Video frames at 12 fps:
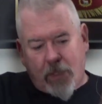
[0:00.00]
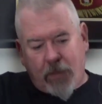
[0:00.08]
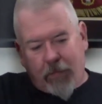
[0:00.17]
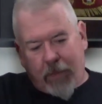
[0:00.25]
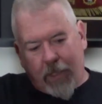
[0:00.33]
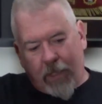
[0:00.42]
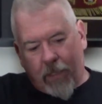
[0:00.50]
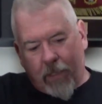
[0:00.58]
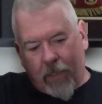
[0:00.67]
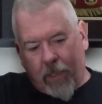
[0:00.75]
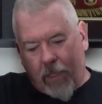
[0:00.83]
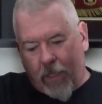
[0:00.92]
Okay,
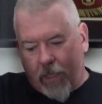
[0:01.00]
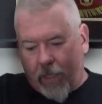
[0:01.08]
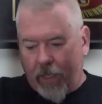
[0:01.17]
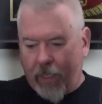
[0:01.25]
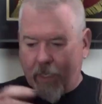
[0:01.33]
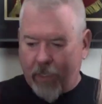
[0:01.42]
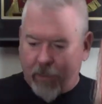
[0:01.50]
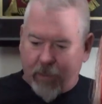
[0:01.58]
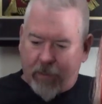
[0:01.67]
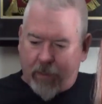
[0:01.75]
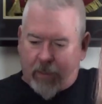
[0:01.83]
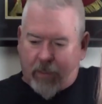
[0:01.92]
and
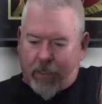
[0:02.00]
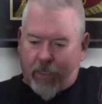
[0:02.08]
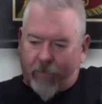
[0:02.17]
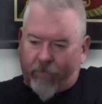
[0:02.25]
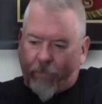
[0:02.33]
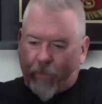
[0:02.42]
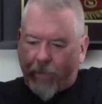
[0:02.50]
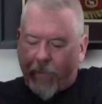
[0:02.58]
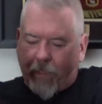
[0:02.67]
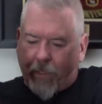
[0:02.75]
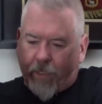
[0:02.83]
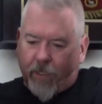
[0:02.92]
again,
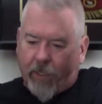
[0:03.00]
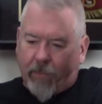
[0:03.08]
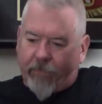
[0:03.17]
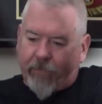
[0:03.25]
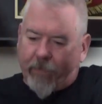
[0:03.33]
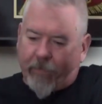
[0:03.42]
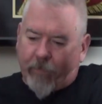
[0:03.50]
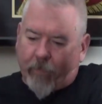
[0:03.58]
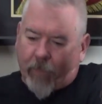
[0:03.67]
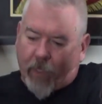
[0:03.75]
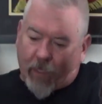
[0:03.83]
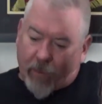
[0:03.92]
fortunate enough
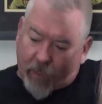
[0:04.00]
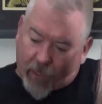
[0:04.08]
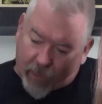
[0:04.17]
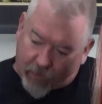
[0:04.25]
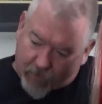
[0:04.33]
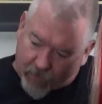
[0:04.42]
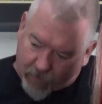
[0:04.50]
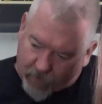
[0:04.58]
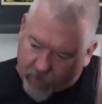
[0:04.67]
that